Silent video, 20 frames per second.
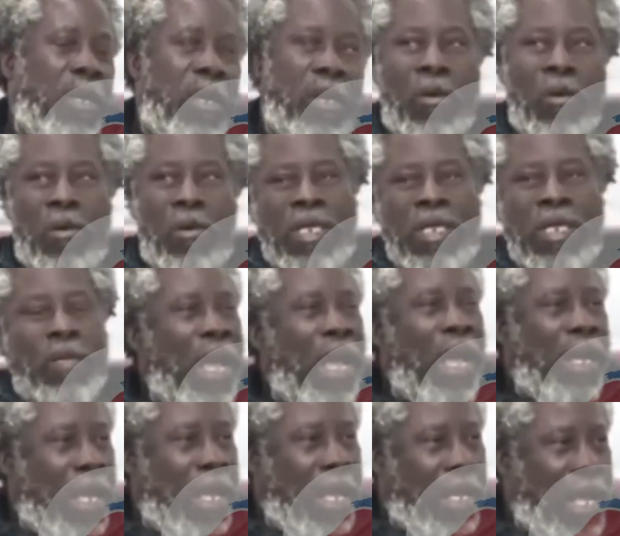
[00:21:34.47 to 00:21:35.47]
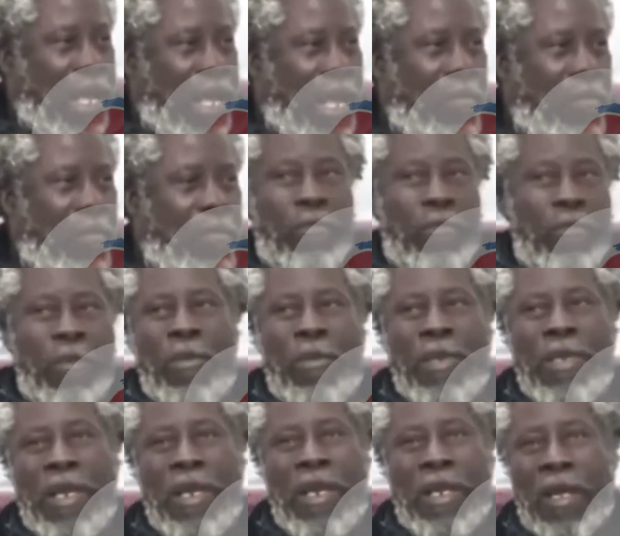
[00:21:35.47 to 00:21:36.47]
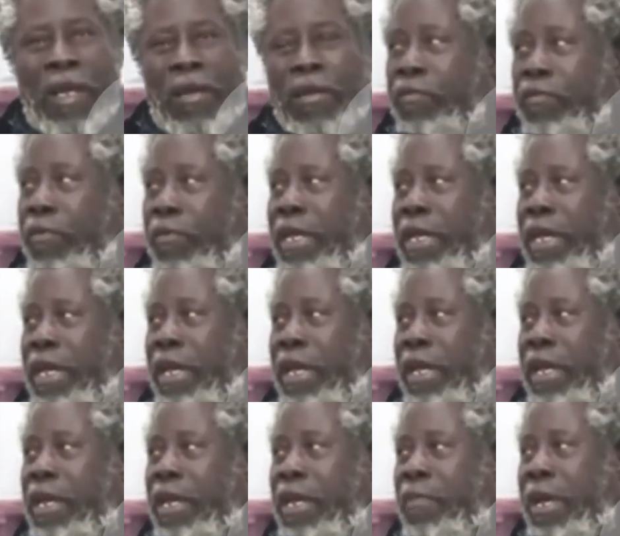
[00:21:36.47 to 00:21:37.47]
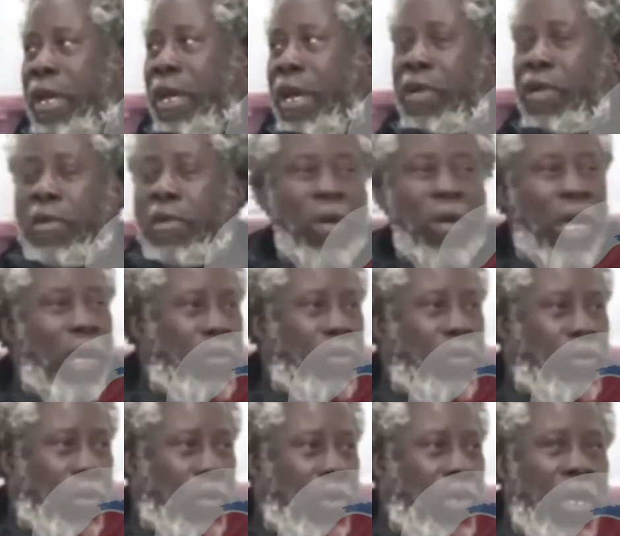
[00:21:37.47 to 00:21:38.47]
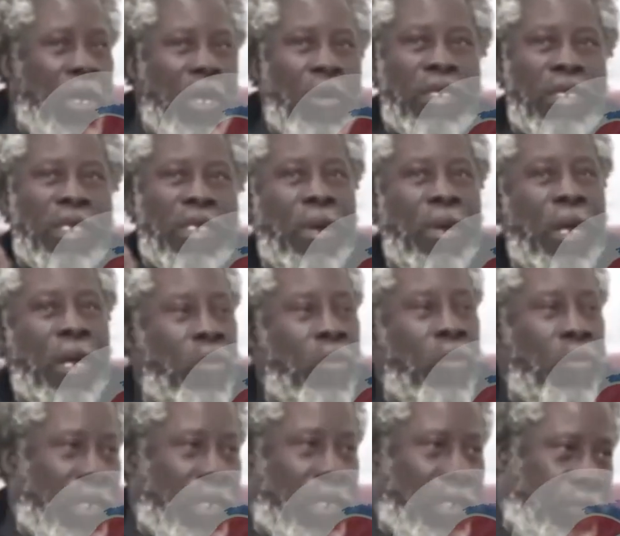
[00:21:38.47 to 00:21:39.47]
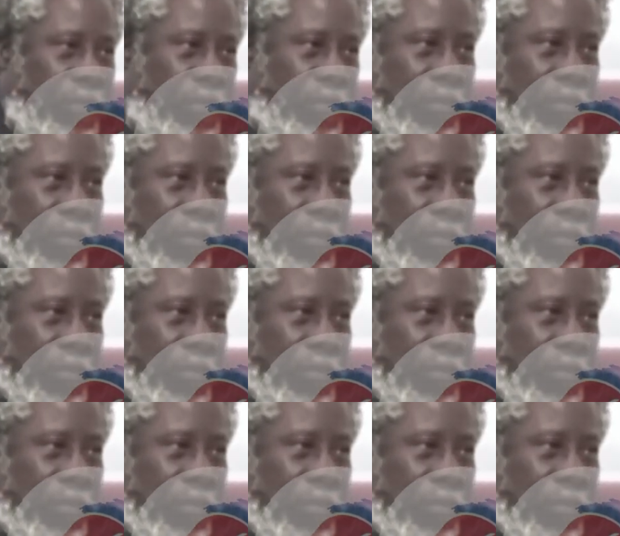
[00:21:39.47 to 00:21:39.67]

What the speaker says: oh na se ma ka ma bi tin ka en tribe ye na no pa na wa wo so wo simpo na wo gbe